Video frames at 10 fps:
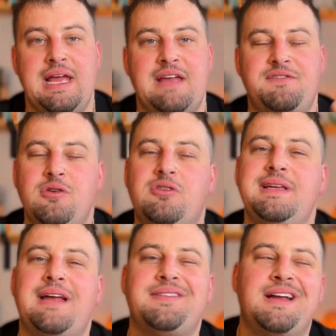If you
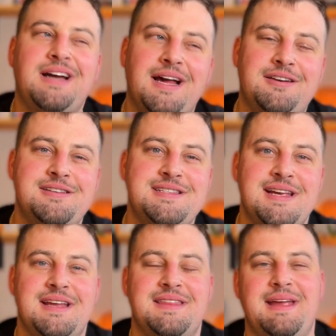cleaned out the gutters,
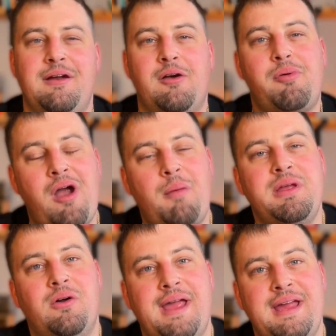they are probably
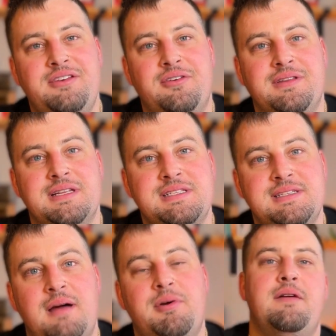okay during the
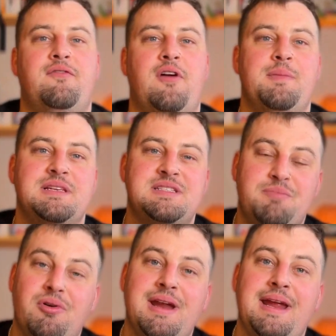summer from the
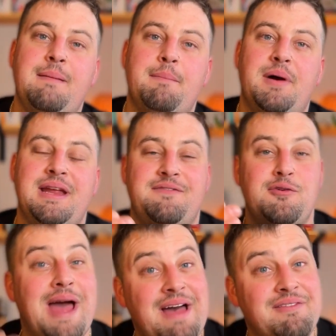spring, but if you
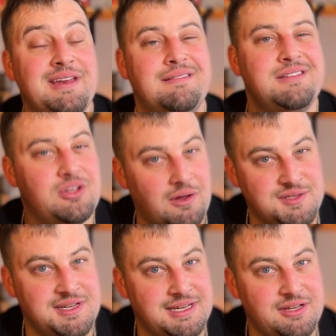haven't, you
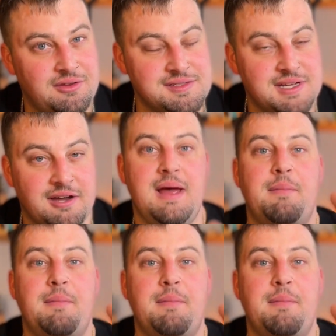also need to do those gutters.